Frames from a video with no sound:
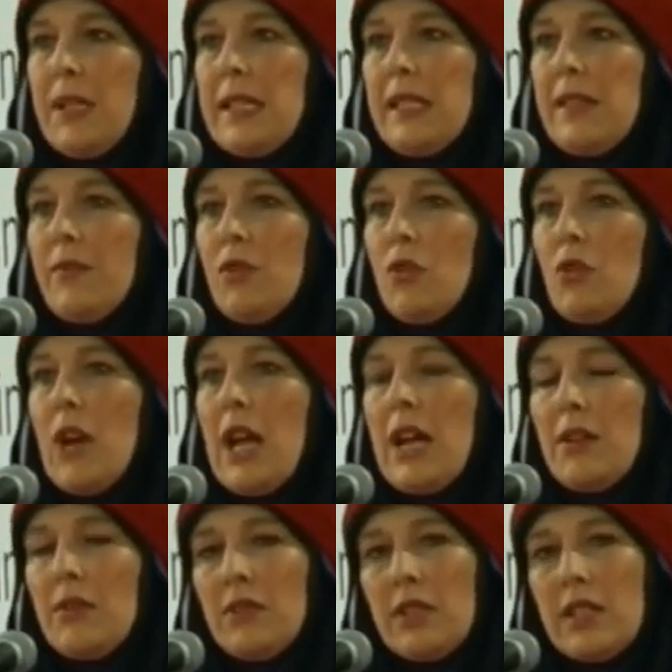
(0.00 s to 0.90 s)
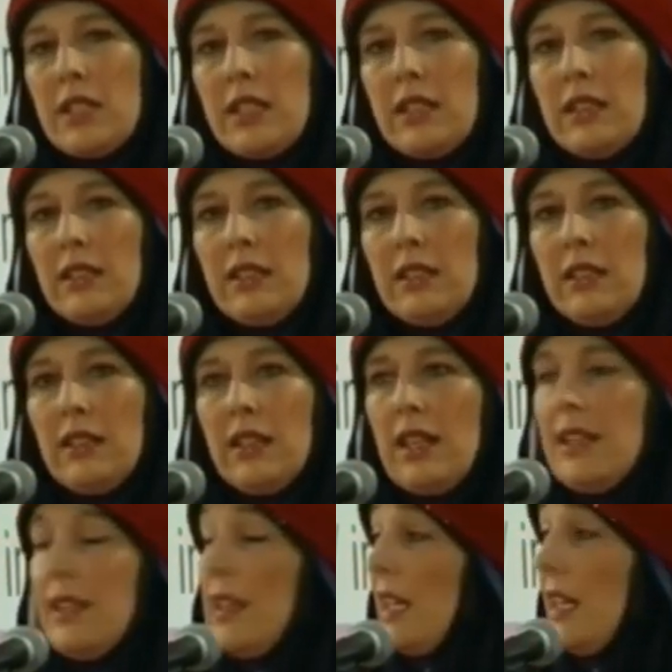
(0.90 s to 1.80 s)
piece of ground,
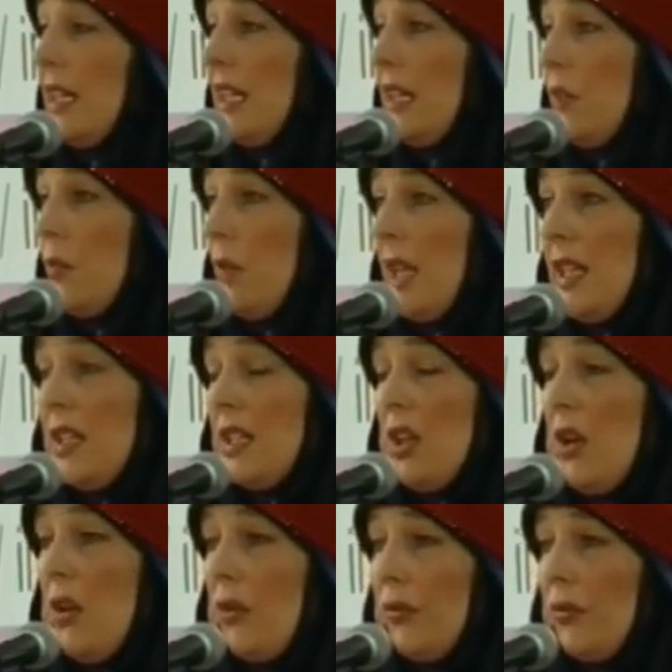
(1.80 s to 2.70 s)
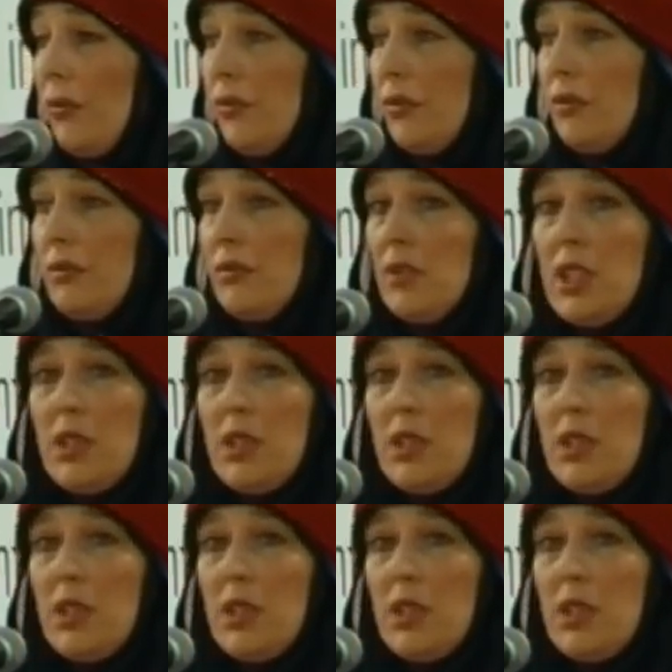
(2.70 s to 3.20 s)
and then he went off.